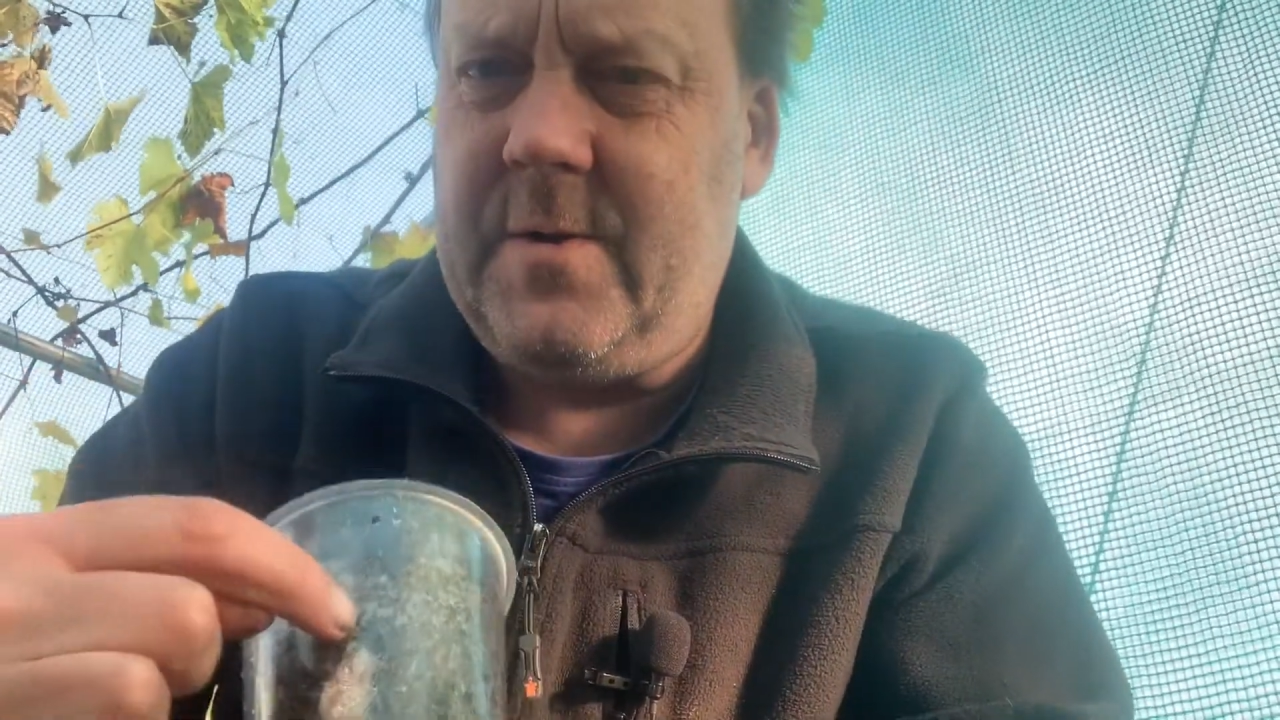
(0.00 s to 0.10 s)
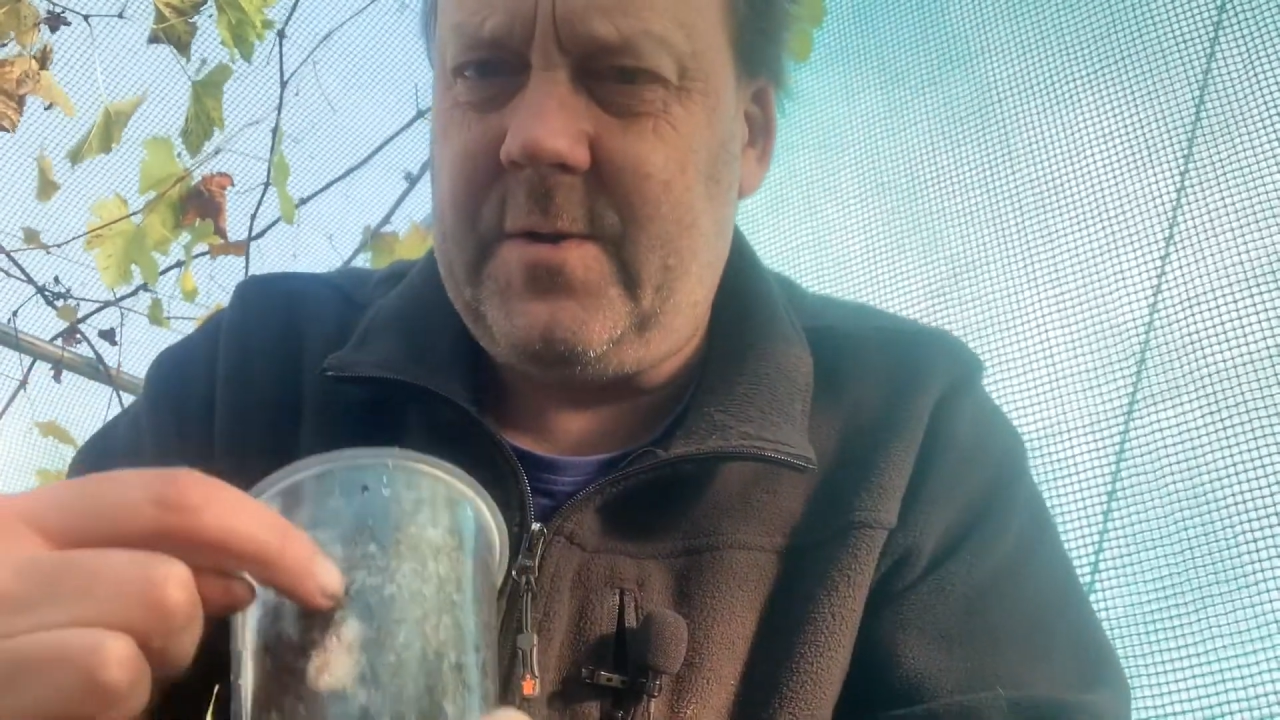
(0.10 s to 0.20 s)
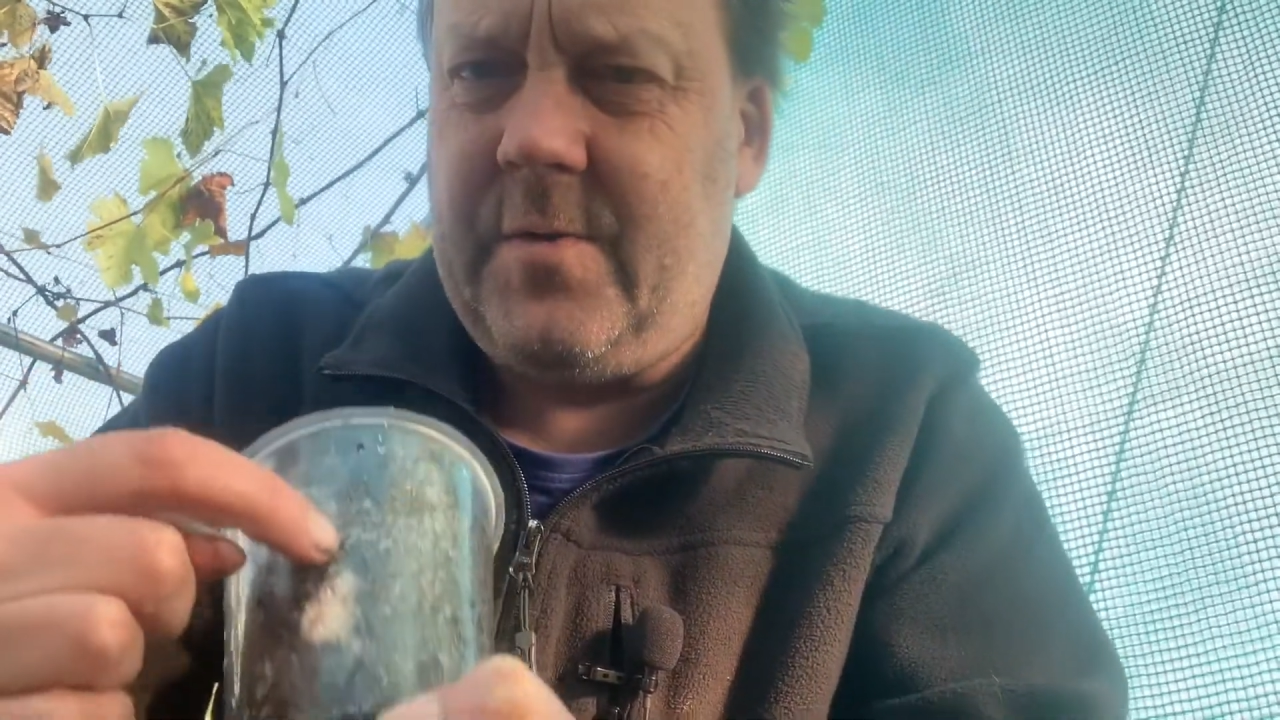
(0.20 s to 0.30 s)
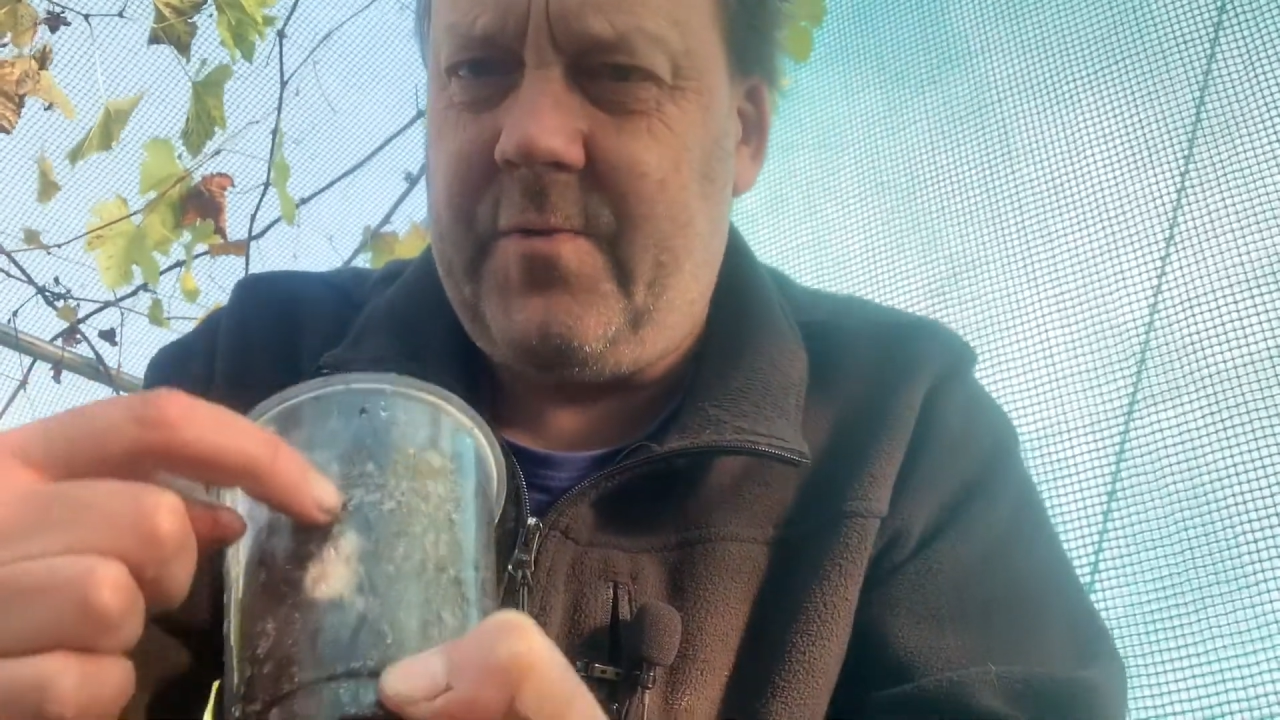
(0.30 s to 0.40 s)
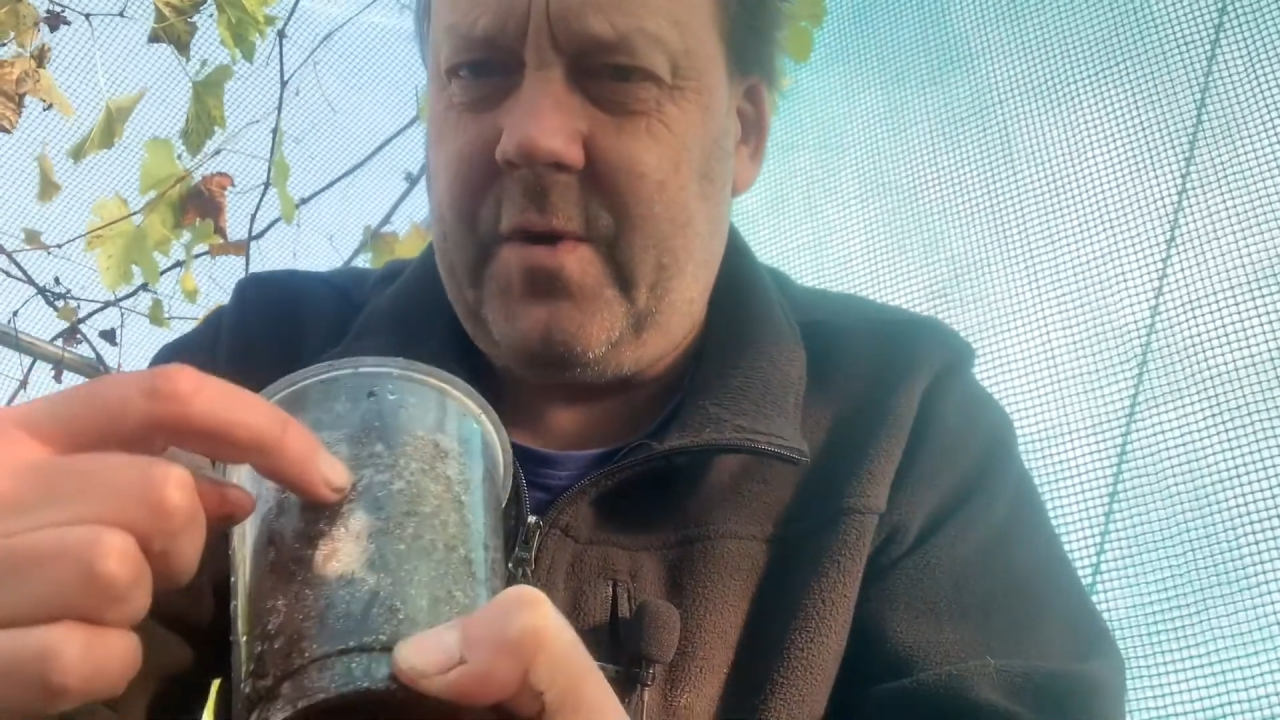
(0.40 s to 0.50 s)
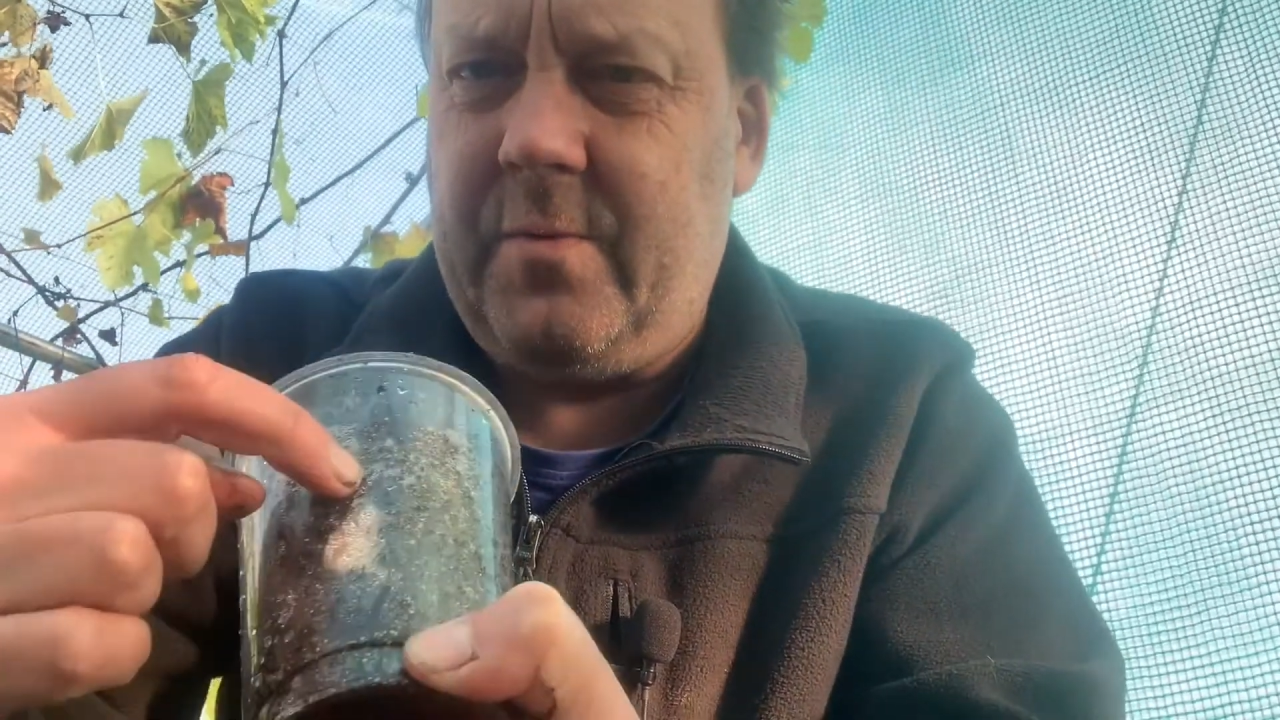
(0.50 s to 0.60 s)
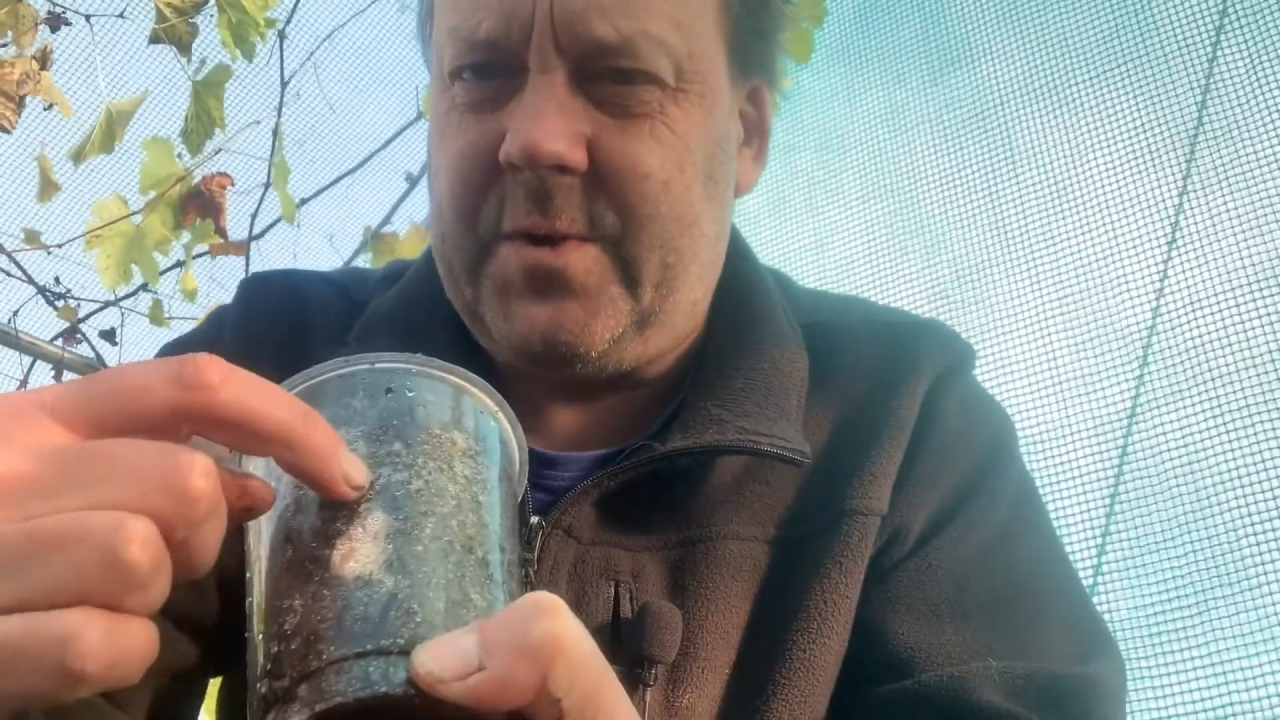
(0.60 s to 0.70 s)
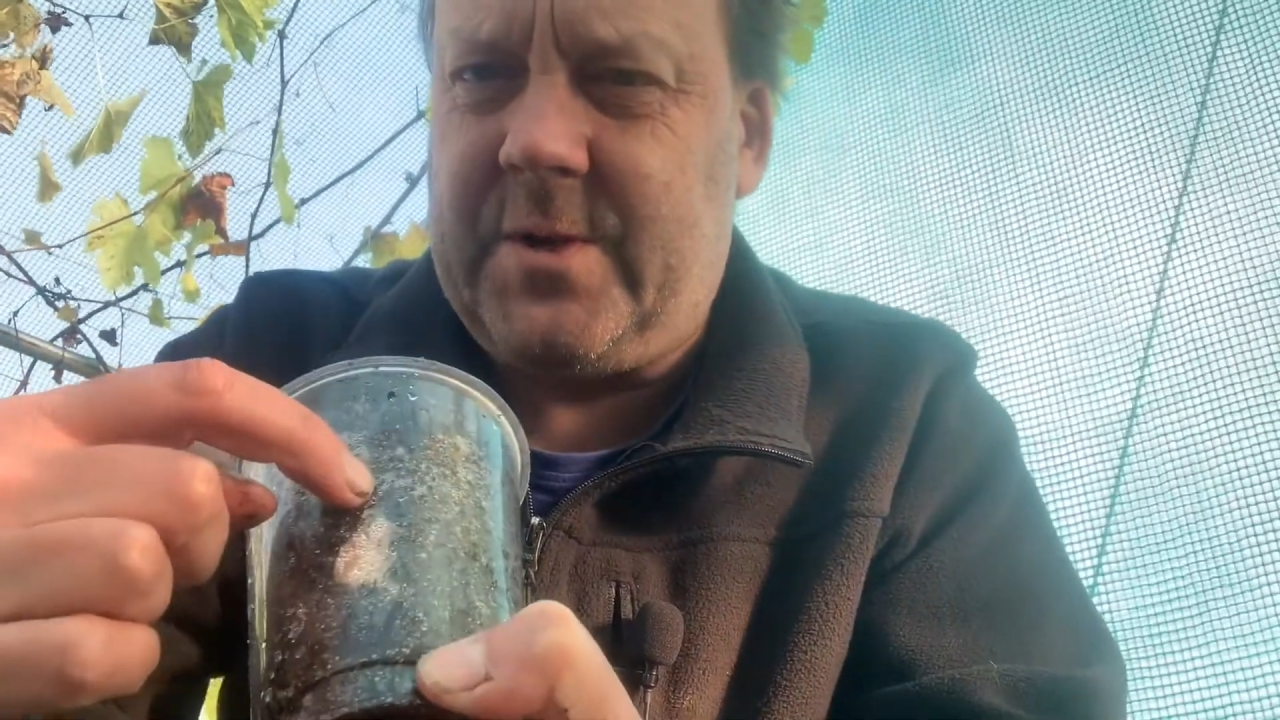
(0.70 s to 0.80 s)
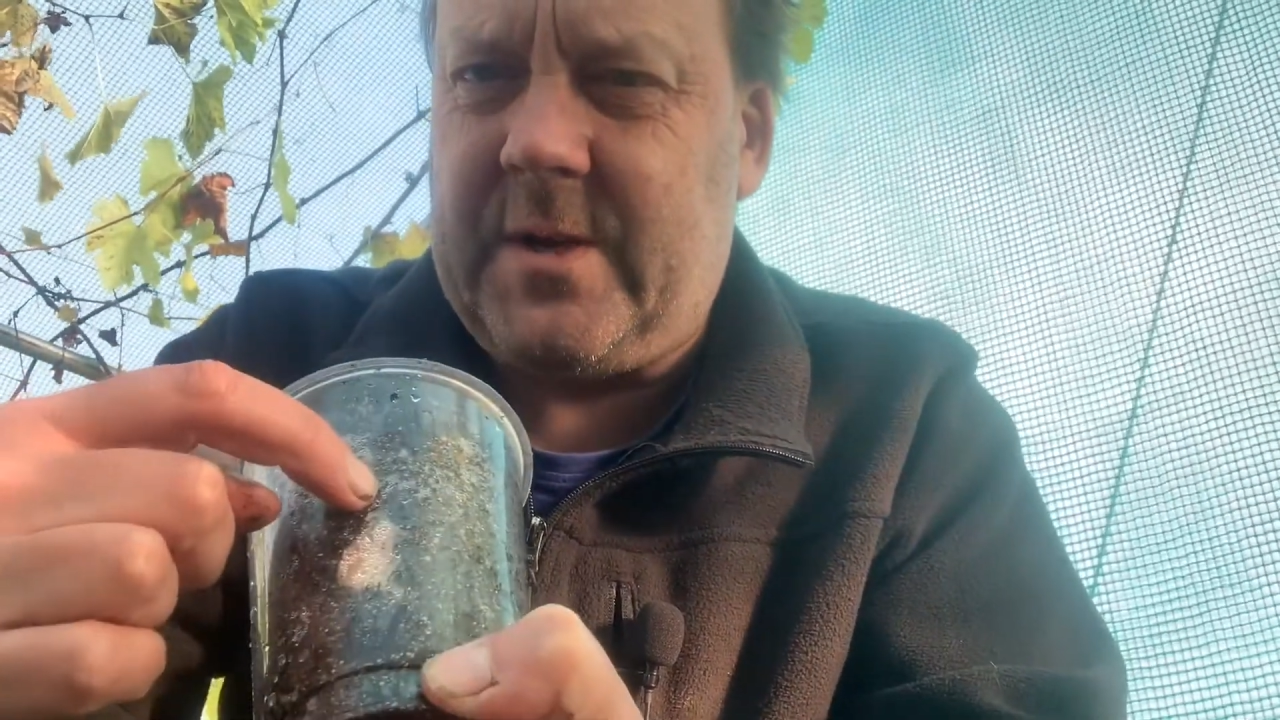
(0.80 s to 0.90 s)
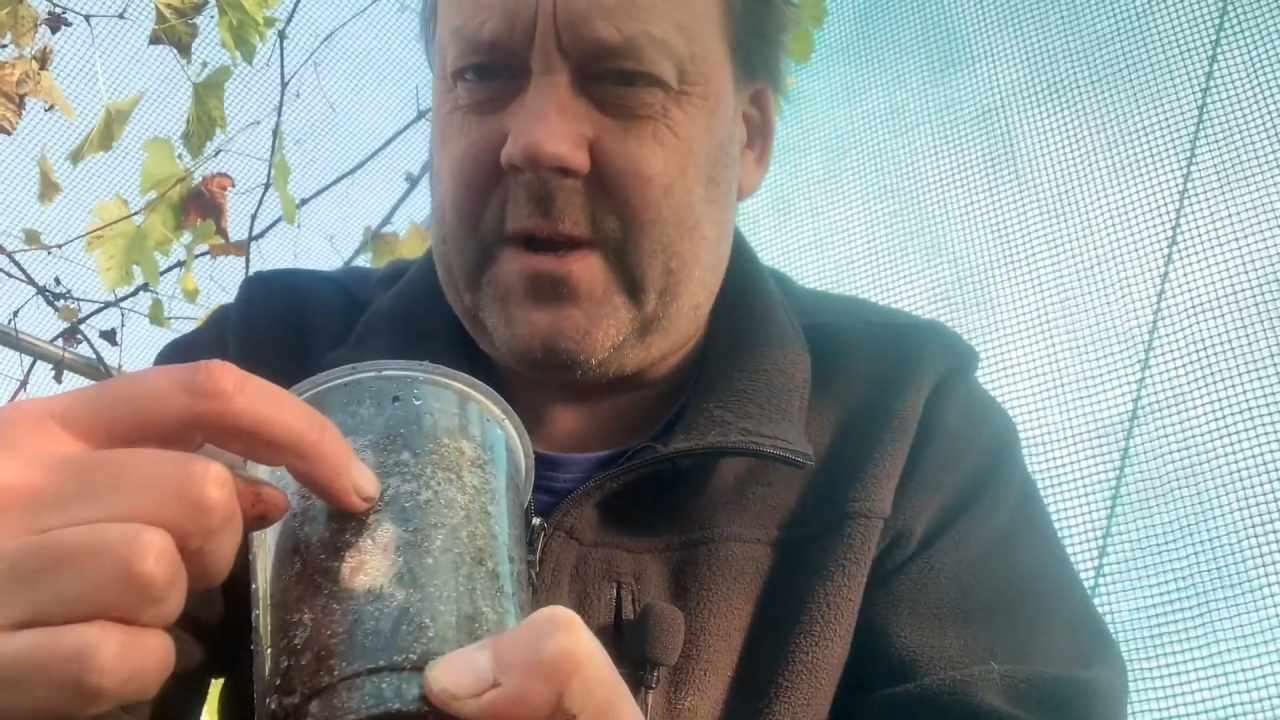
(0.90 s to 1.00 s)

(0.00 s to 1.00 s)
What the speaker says: the roots